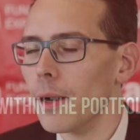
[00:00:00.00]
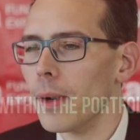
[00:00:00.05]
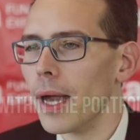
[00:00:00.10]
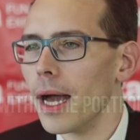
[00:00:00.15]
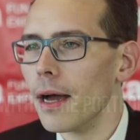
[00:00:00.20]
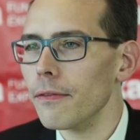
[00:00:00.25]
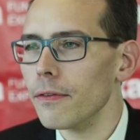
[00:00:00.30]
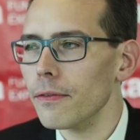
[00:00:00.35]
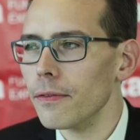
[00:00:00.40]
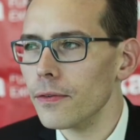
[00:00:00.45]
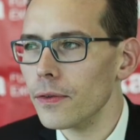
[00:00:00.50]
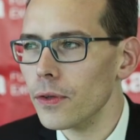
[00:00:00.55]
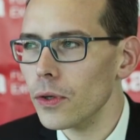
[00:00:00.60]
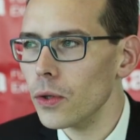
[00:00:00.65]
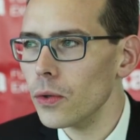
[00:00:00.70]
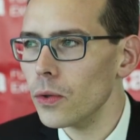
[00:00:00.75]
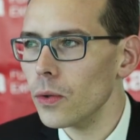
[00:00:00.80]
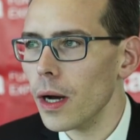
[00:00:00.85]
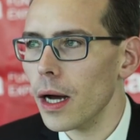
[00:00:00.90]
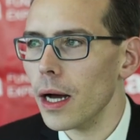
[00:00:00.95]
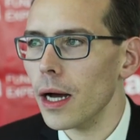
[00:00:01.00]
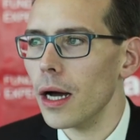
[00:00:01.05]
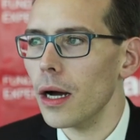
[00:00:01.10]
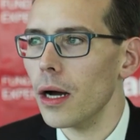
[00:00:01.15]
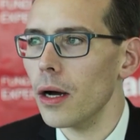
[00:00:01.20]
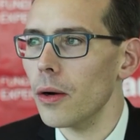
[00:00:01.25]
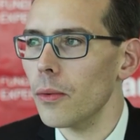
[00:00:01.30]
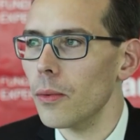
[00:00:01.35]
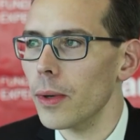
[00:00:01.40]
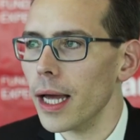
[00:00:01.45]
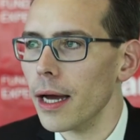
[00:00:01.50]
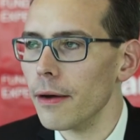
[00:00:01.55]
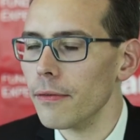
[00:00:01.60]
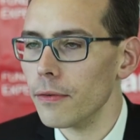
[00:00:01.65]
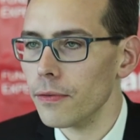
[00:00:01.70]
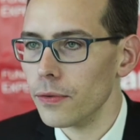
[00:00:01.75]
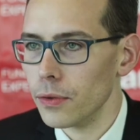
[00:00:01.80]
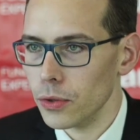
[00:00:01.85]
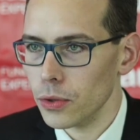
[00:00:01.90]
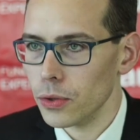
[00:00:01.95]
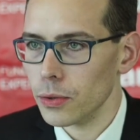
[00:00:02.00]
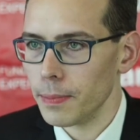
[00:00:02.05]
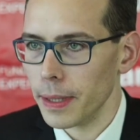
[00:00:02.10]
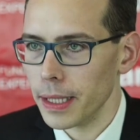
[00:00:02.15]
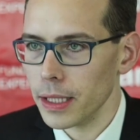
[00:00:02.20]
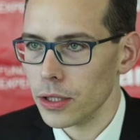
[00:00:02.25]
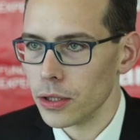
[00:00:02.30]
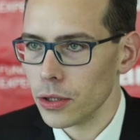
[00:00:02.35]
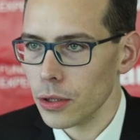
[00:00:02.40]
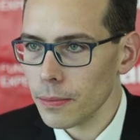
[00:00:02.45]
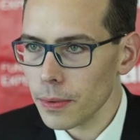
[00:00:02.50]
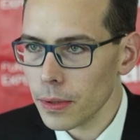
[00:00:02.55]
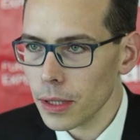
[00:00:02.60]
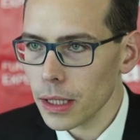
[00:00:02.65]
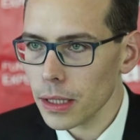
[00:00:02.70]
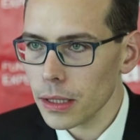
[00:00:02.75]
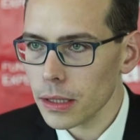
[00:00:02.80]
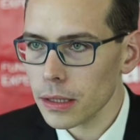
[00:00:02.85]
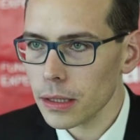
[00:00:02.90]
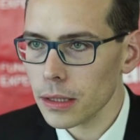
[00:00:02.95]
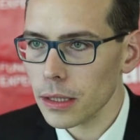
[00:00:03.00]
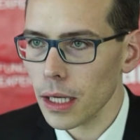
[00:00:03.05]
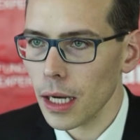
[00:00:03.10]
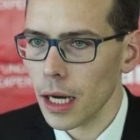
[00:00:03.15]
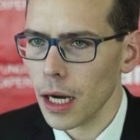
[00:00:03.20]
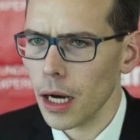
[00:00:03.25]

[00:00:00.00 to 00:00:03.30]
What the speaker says: we have a few Spanish companies.